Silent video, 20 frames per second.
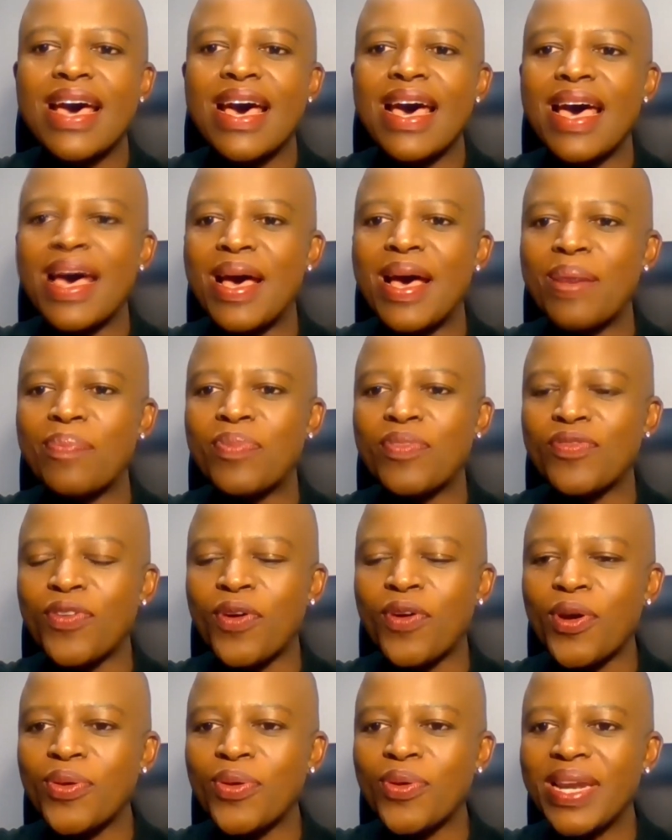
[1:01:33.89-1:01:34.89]
Uh,
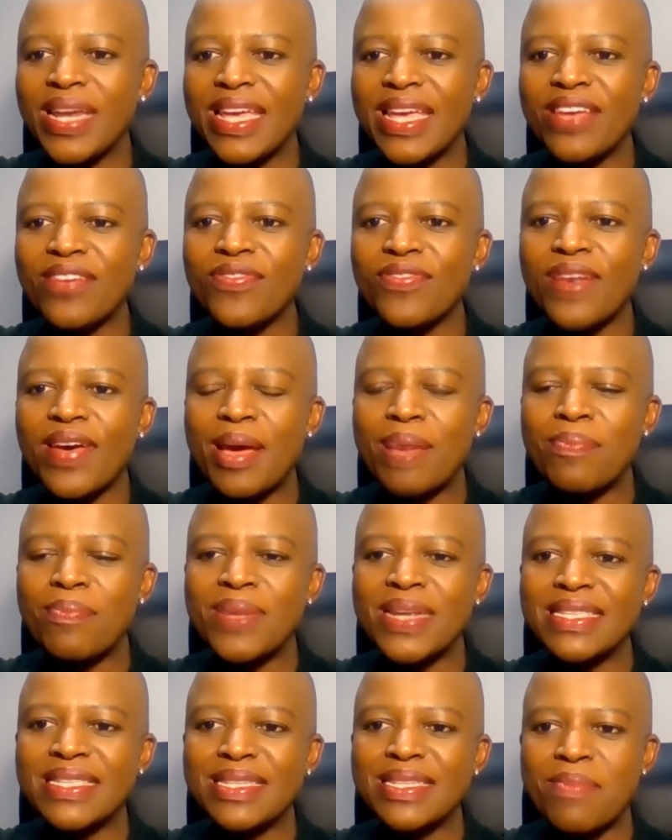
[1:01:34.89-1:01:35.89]
before you leave, uh,
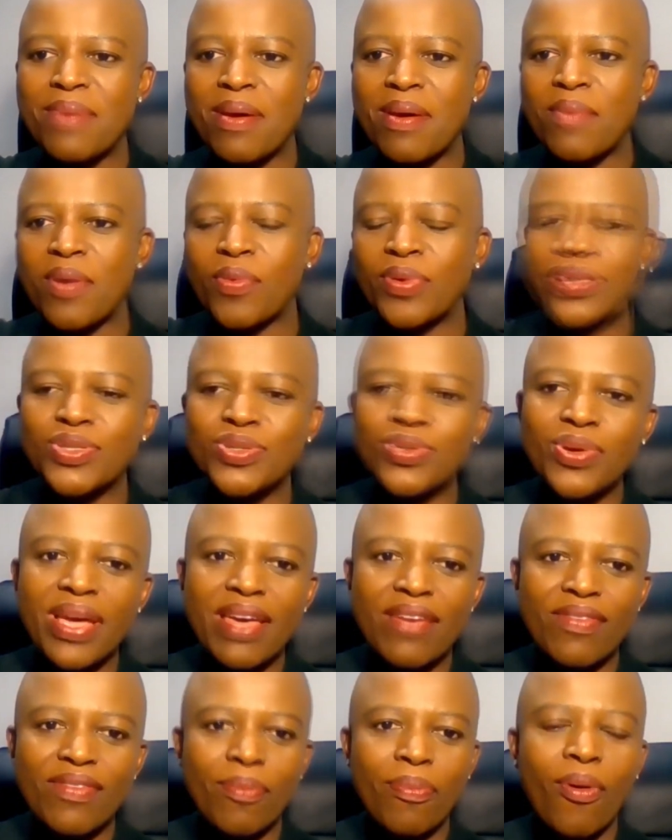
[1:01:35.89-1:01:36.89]
please remember we do
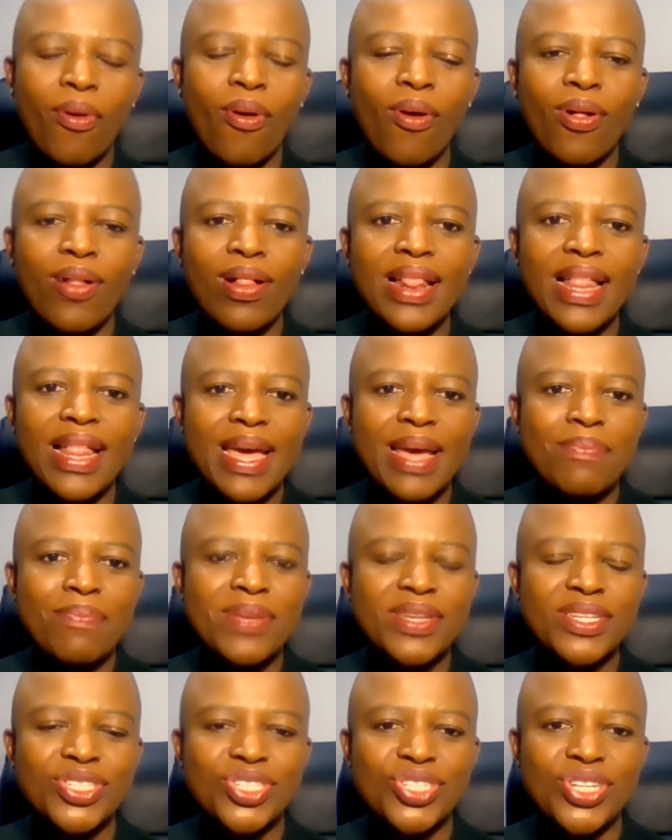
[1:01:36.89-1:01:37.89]
have a poll. Uh,
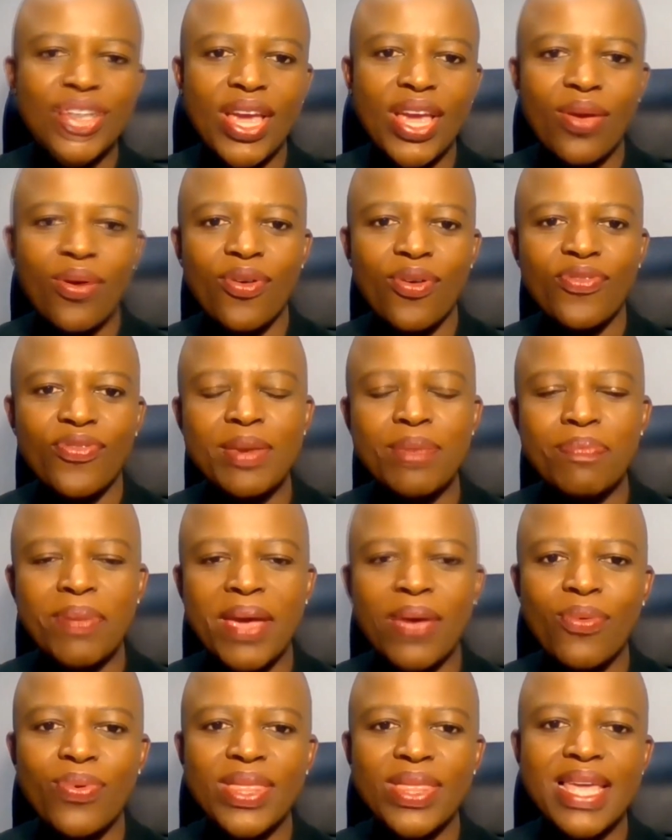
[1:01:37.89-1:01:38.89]
please share your
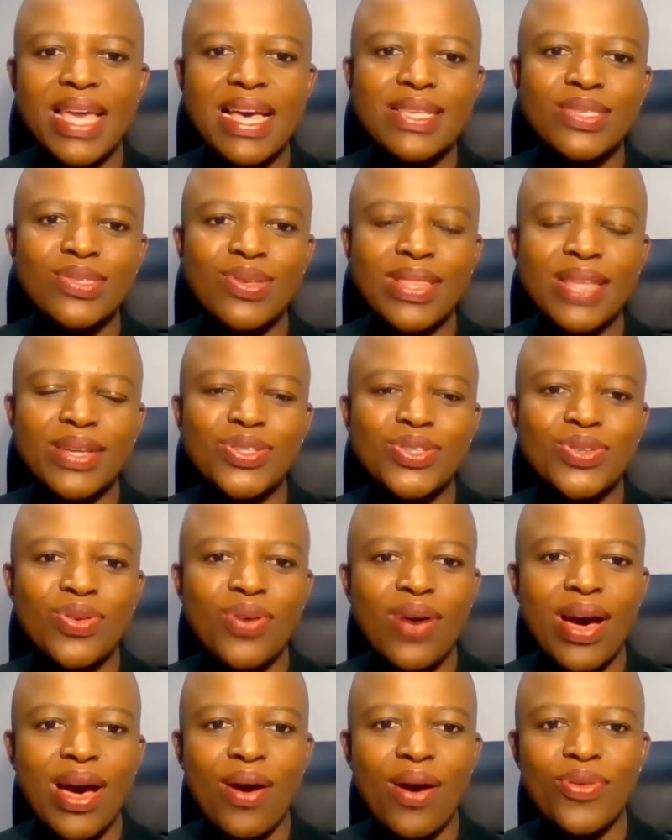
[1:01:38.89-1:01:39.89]
feedback with us so that you
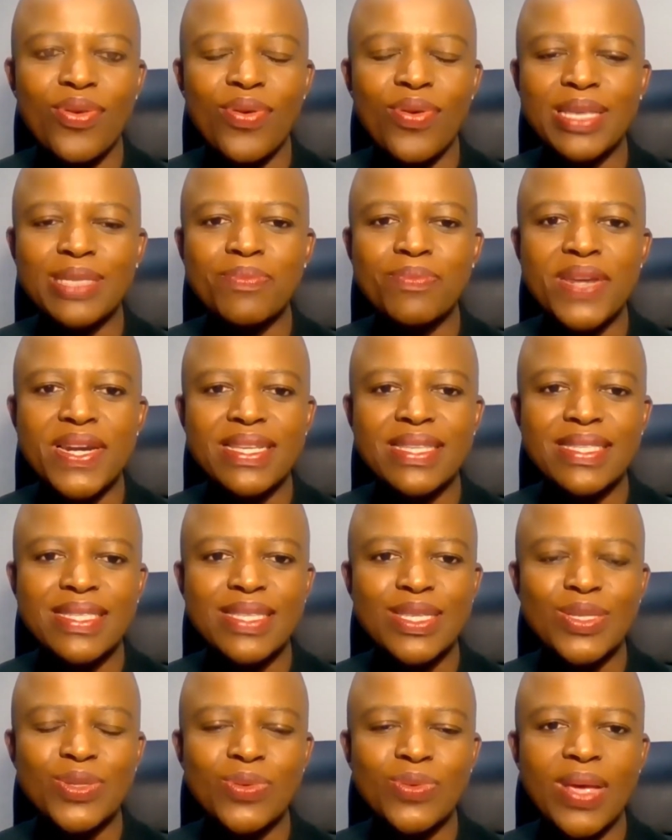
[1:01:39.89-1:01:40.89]
know how you experienced
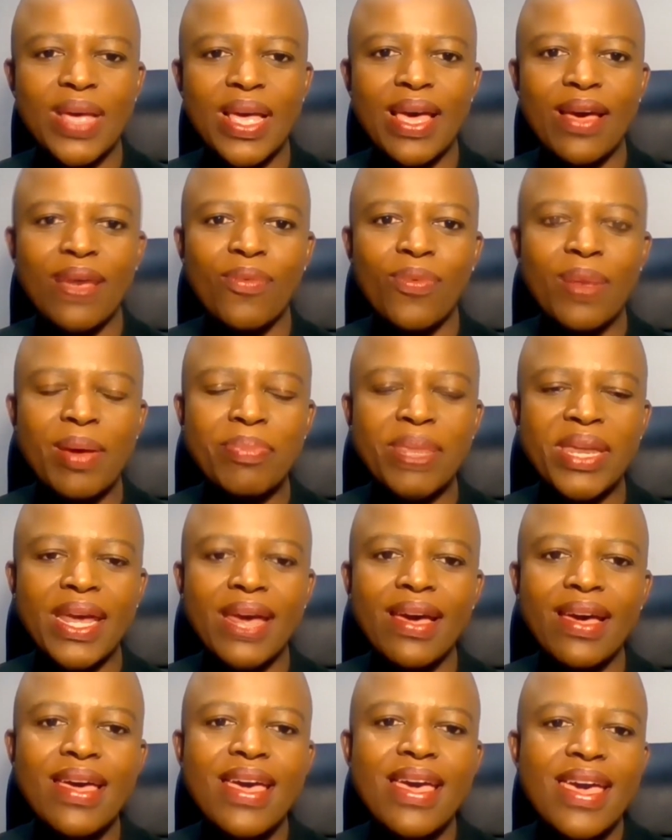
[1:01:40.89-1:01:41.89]
this uh,
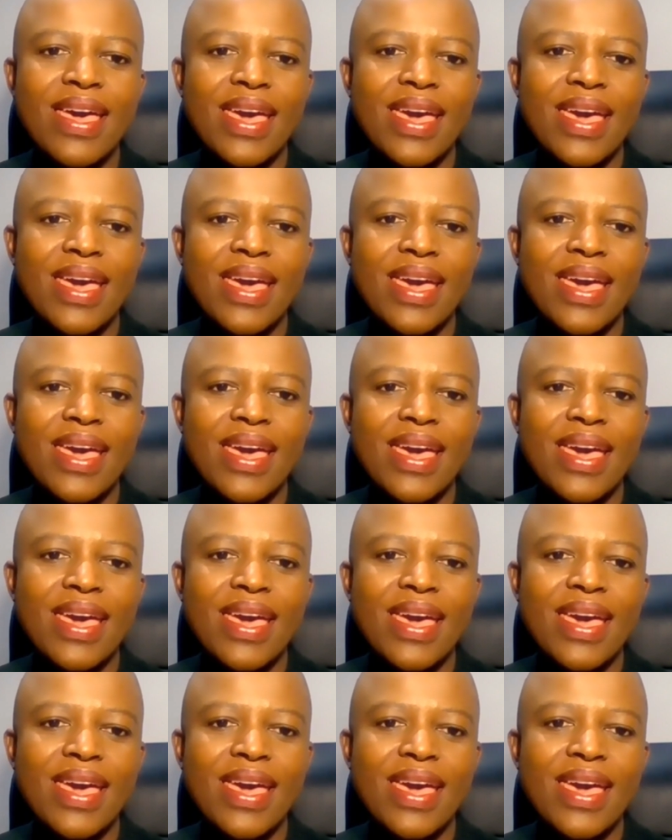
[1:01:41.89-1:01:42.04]
webinar